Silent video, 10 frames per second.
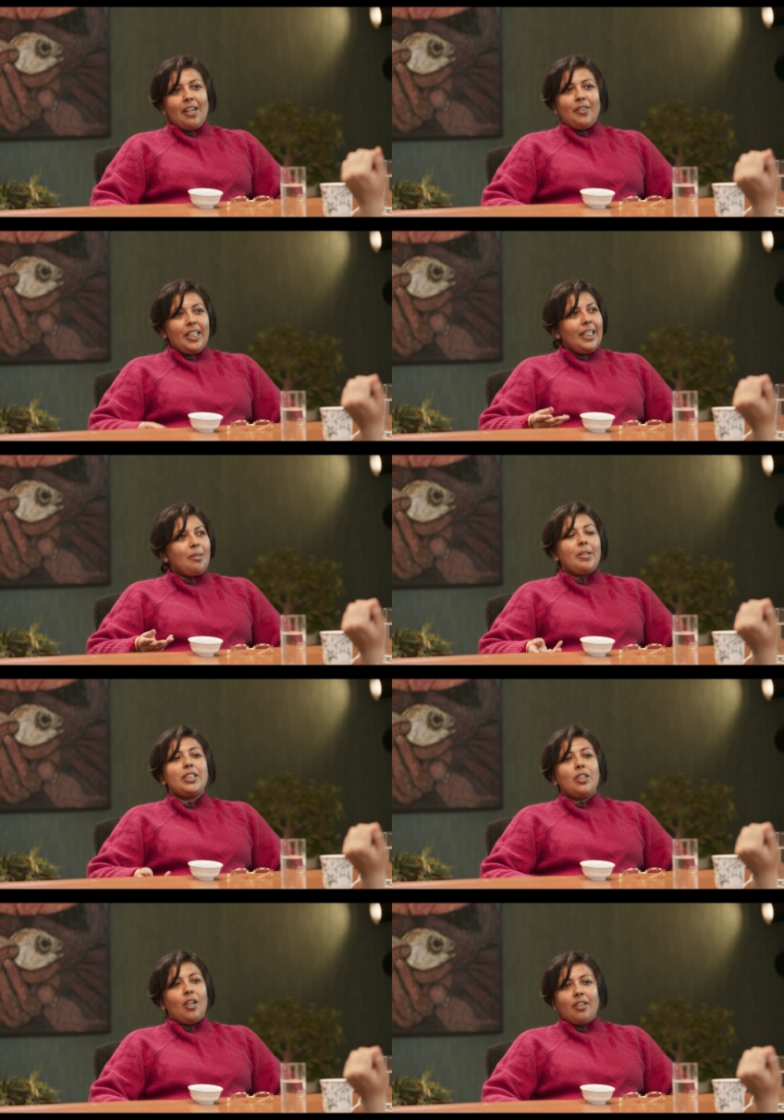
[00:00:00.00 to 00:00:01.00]
I feel like it
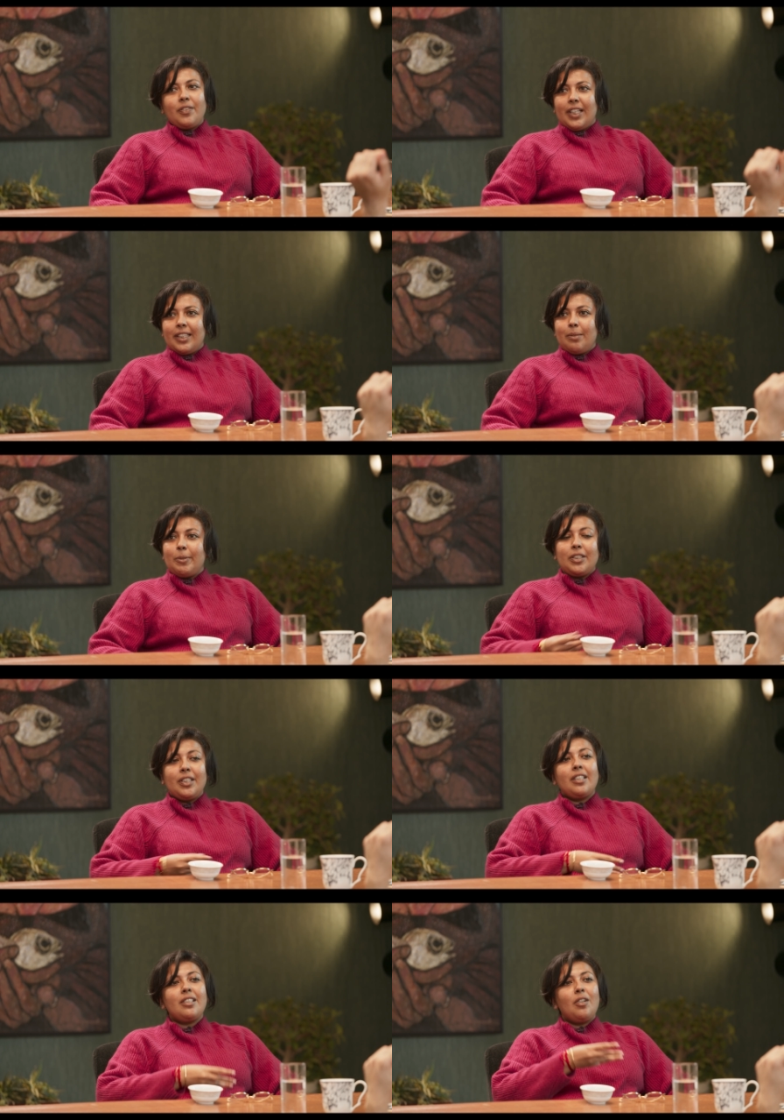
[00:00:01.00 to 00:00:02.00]
makes a lot of sense because
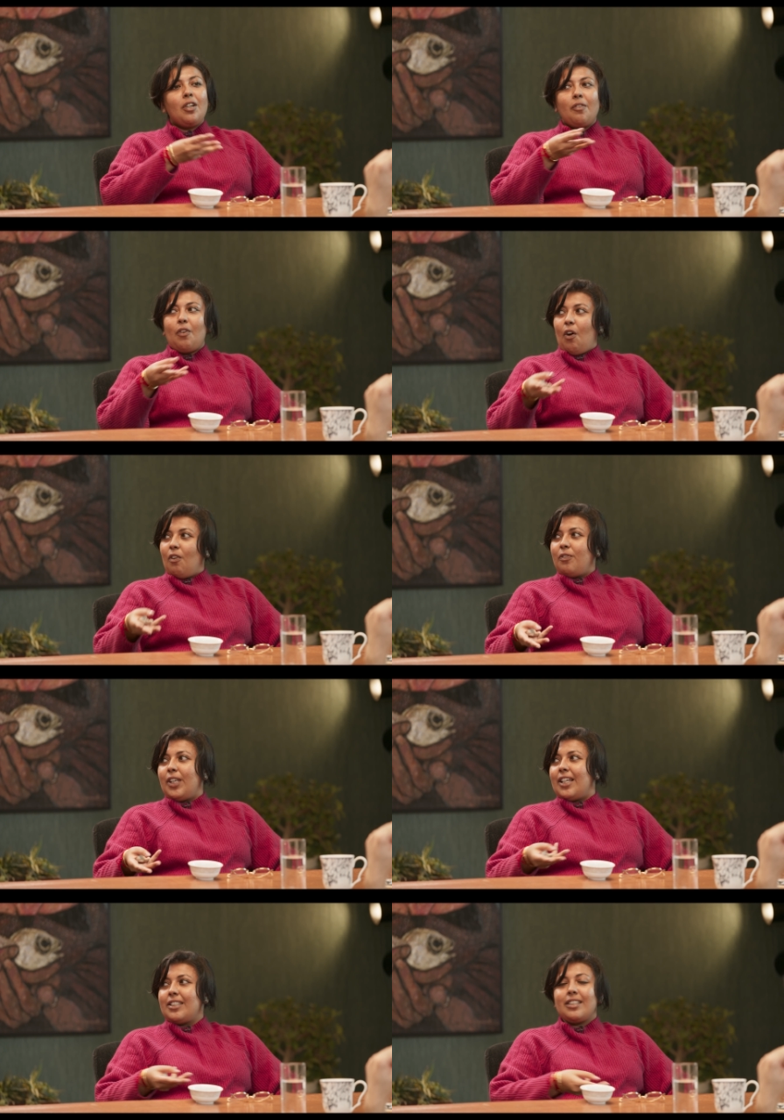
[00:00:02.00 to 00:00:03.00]
there is a lot of off
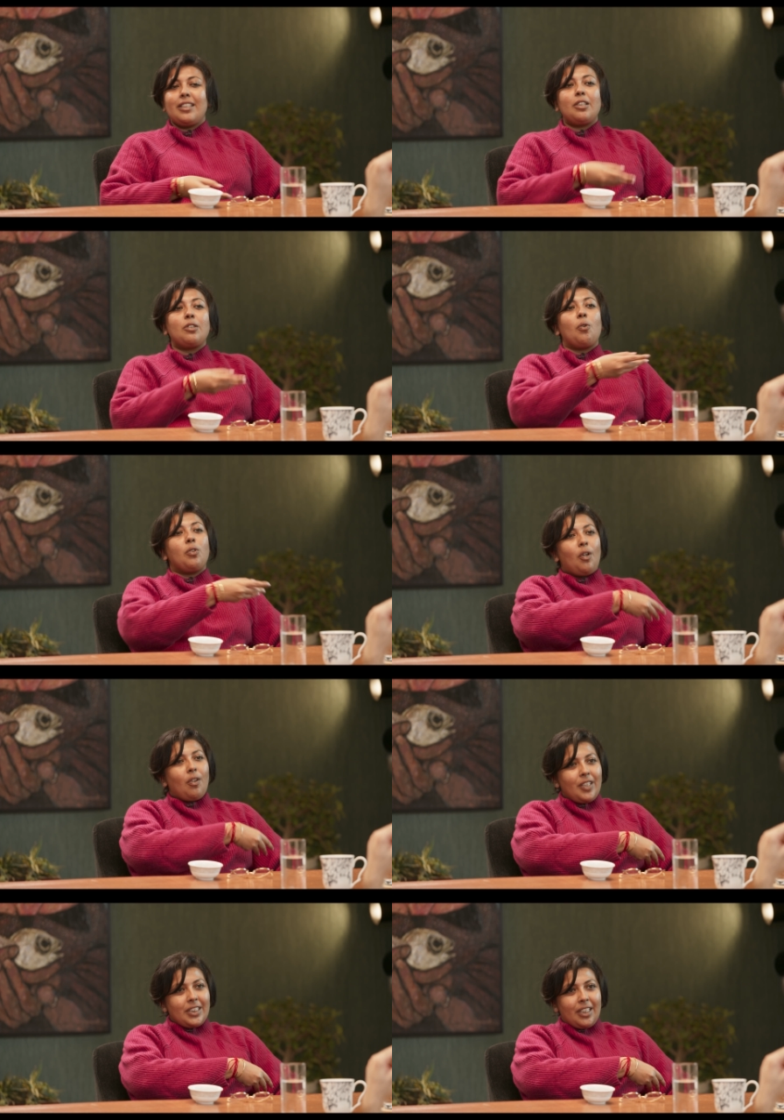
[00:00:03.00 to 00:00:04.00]
gases that don't
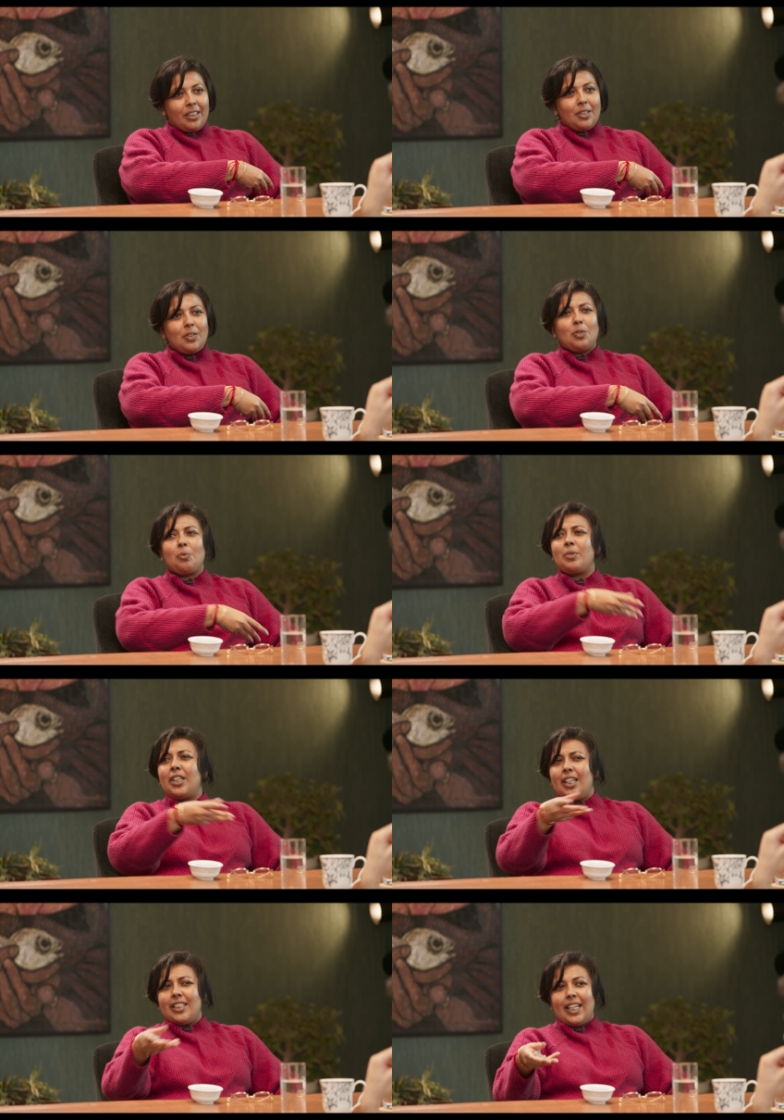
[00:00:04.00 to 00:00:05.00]
always get consumed,
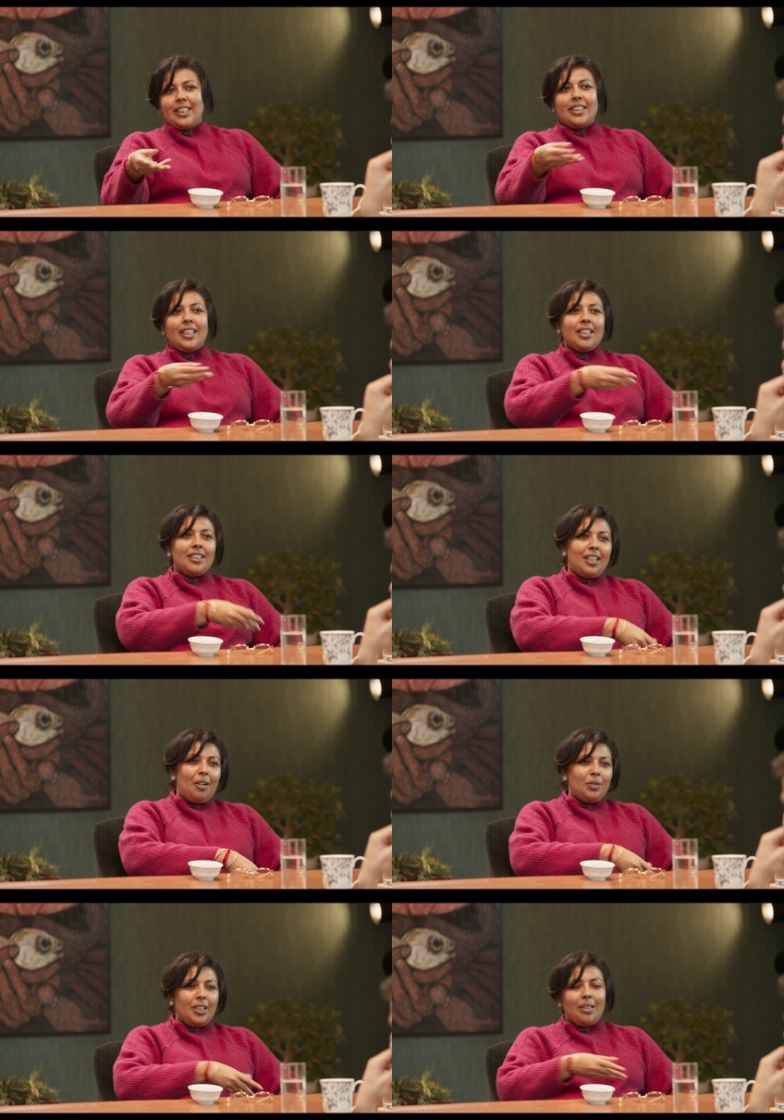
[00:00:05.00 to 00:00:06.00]
testing,
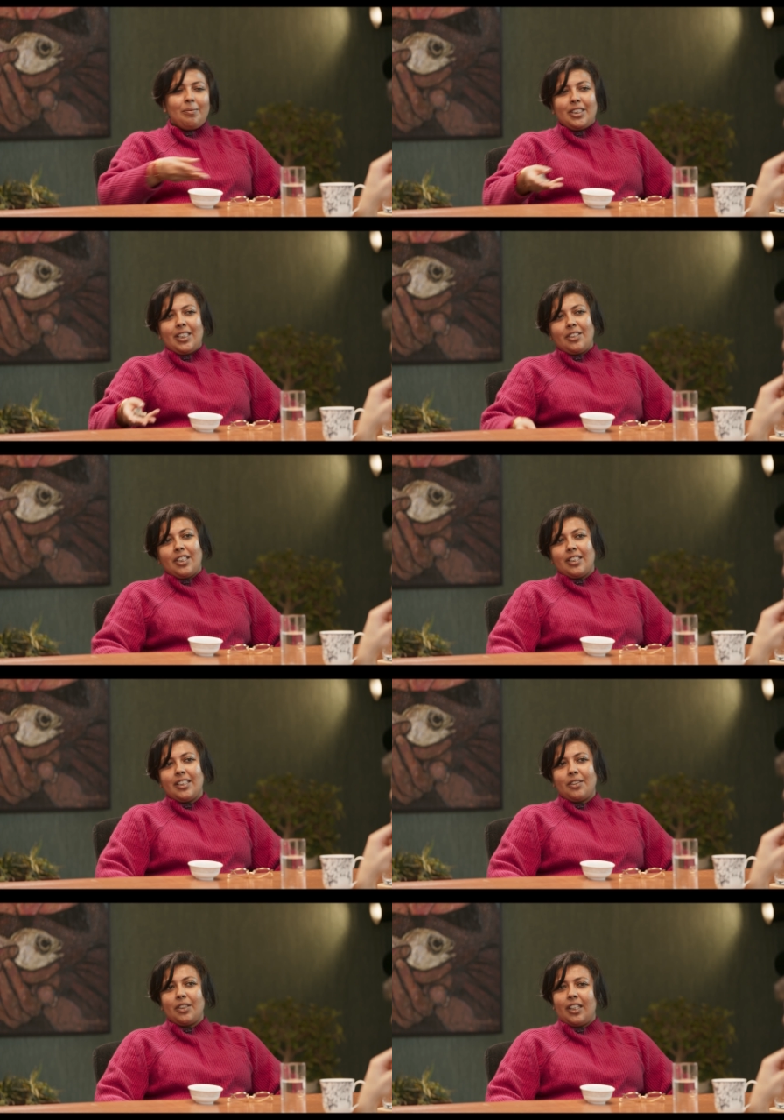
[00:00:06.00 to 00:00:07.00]
downtime, etc.,
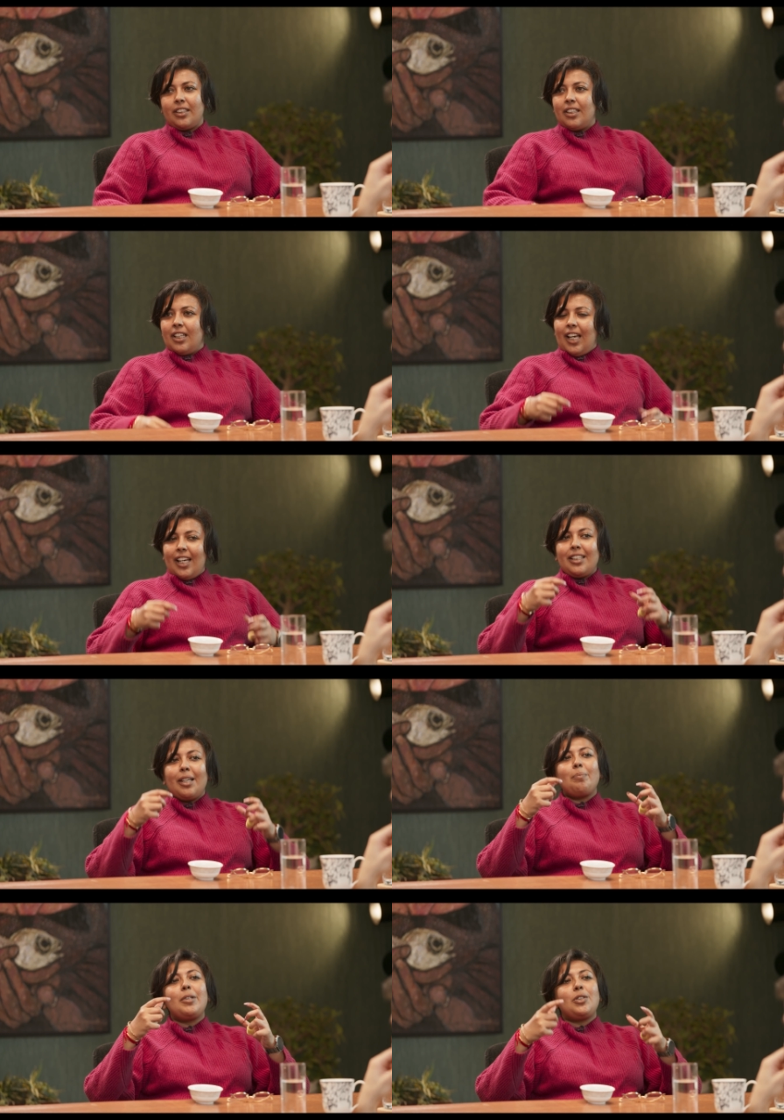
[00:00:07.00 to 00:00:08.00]
etc., and, and
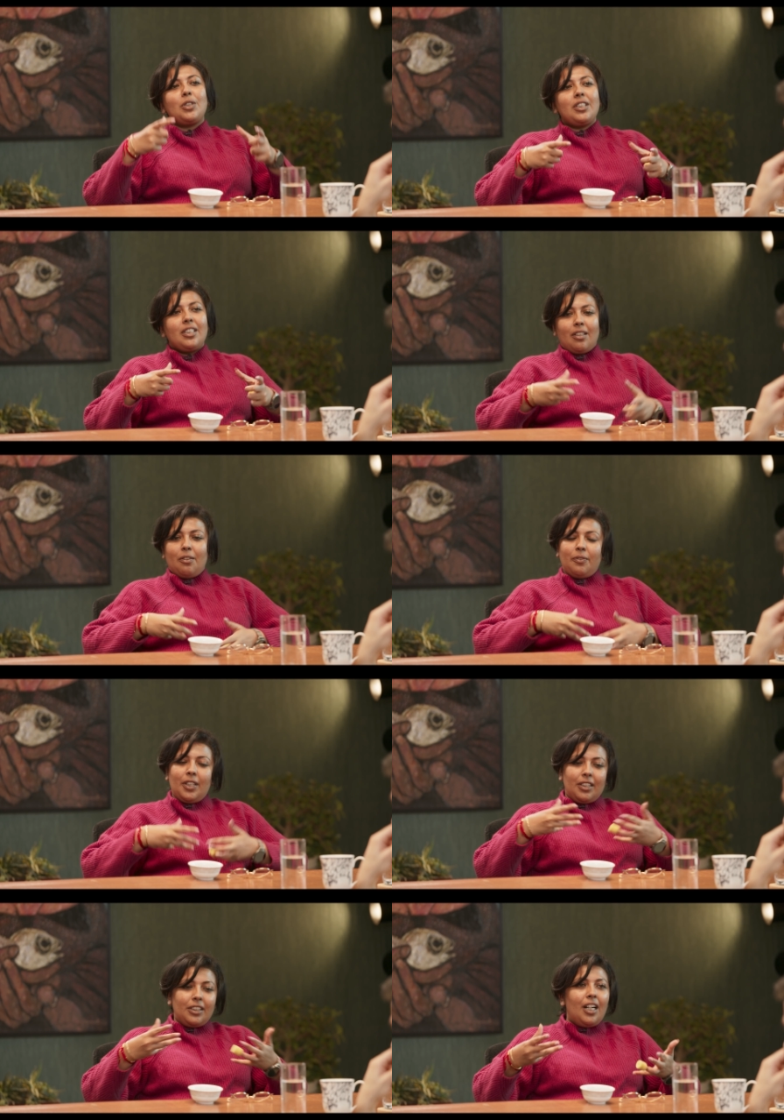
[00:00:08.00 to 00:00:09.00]
that'd be just enough.
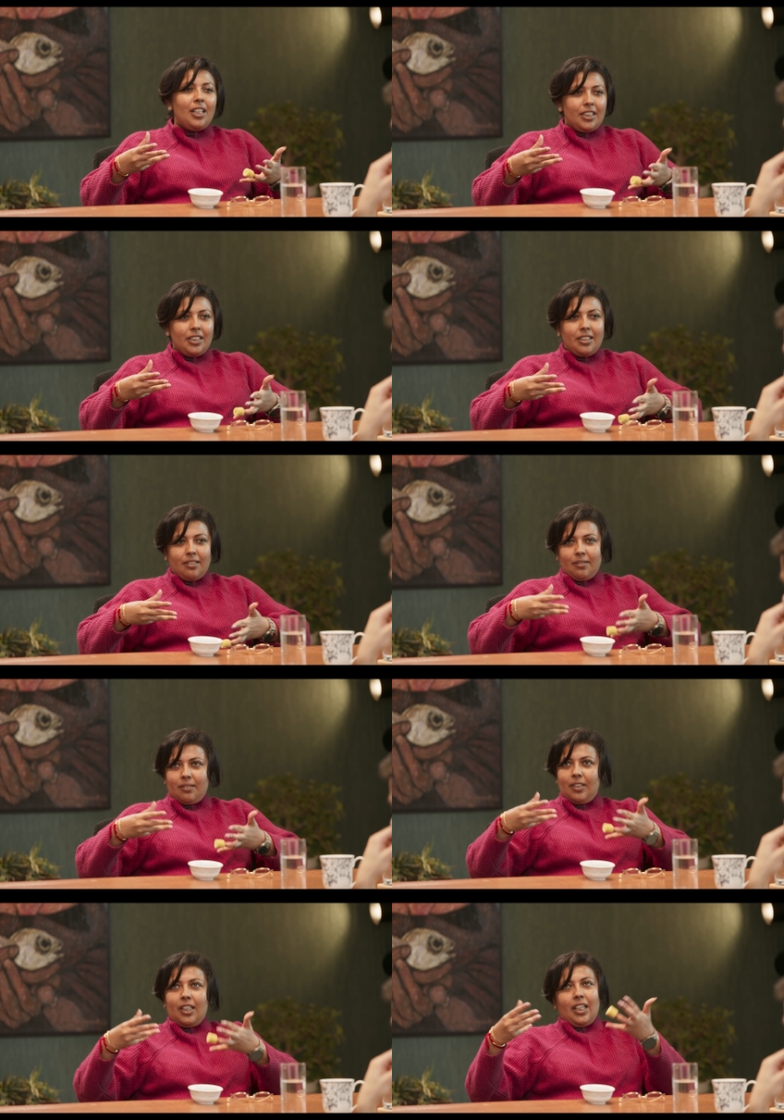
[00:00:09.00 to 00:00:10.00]
There are cars
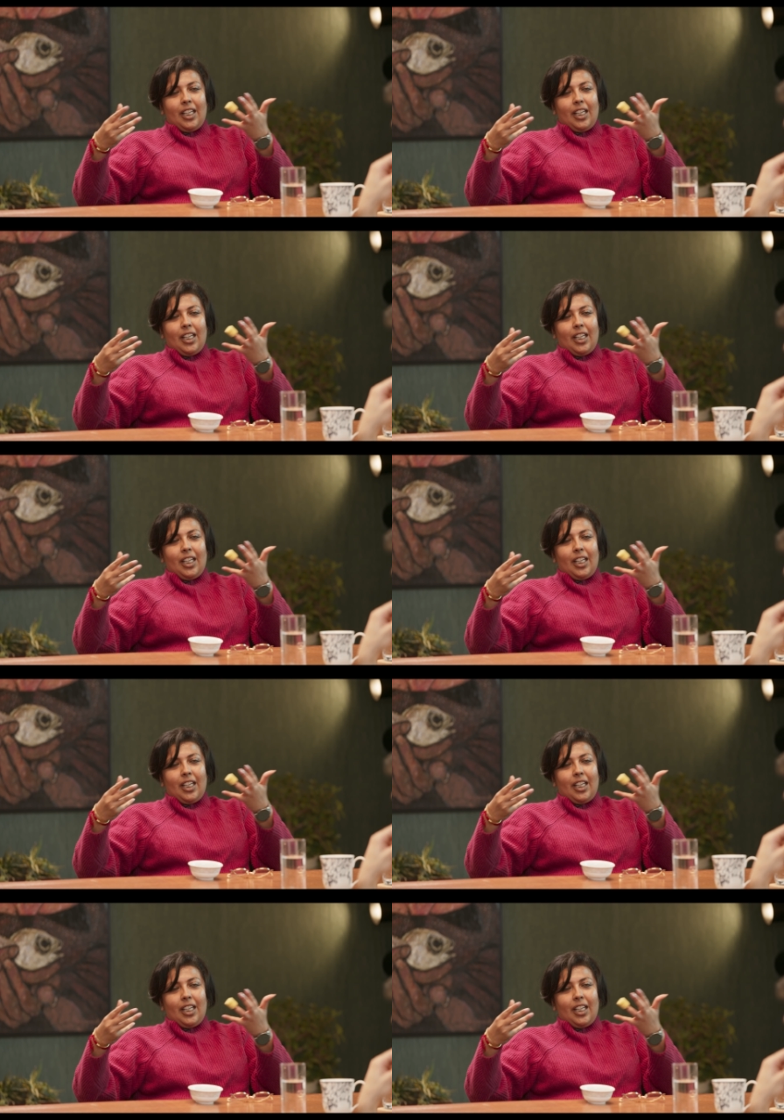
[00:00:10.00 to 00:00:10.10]
hmm.